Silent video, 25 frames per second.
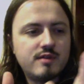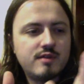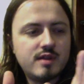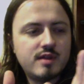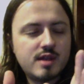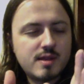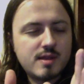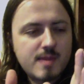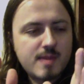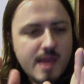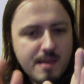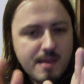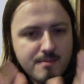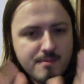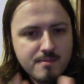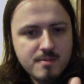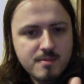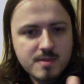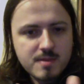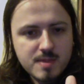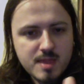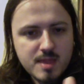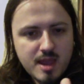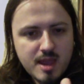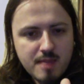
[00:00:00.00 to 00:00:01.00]
in
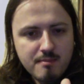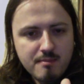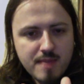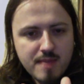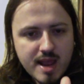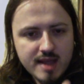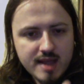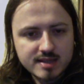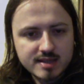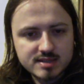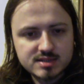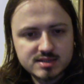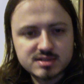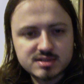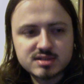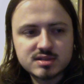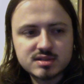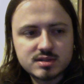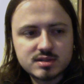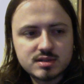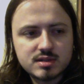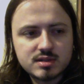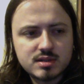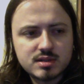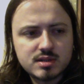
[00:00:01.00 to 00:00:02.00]
their mass
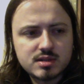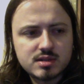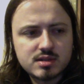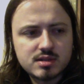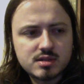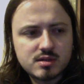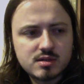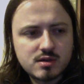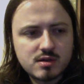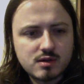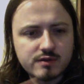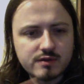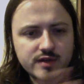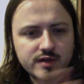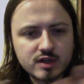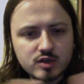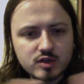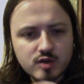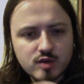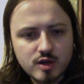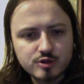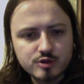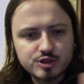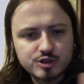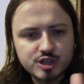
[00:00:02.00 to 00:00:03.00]
of
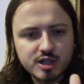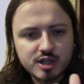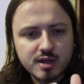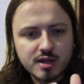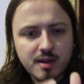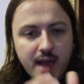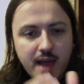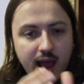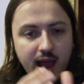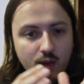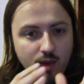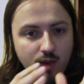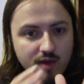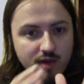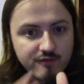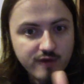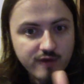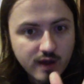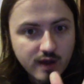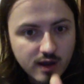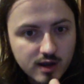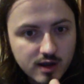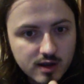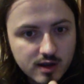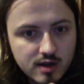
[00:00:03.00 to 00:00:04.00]
encroaching.
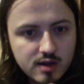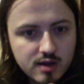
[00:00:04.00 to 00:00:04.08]
However,